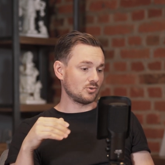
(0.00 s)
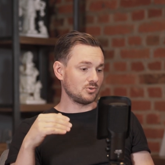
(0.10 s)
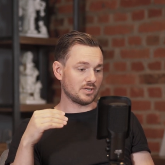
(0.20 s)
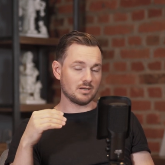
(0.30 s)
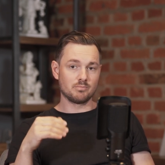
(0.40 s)
So
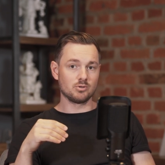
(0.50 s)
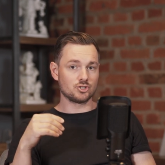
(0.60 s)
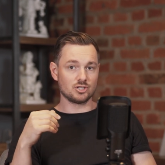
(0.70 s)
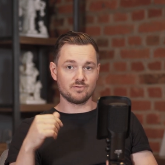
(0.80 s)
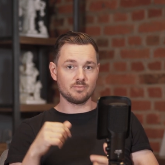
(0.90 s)
you can
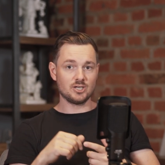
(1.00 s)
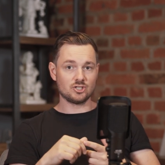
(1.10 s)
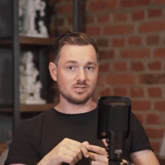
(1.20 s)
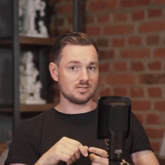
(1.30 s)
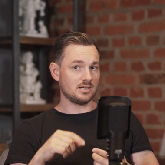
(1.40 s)
push
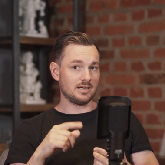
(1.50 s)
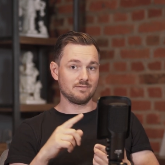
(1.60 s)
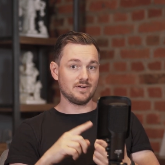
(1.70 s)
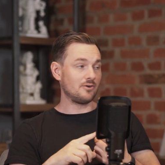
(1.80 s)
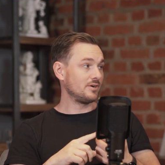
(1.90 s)
information inside,
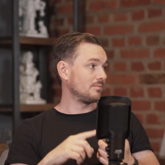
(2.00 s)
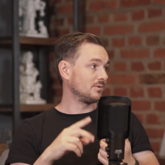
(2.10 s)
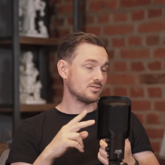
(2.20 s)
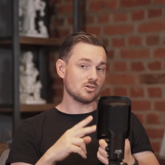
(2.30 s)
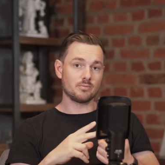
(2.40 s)

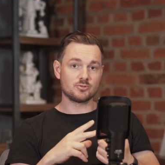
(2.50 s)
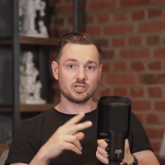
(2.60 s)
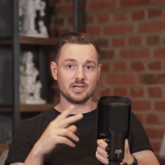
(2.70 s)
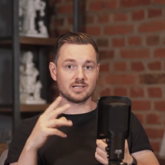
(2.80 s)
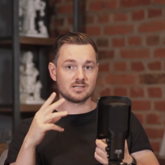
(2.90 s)
variables,
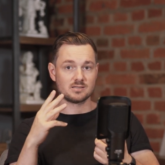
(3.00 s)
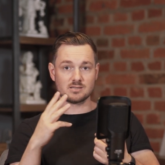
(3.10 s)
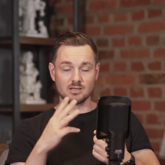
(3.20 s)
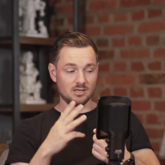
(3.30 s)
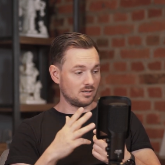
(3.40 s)
objects,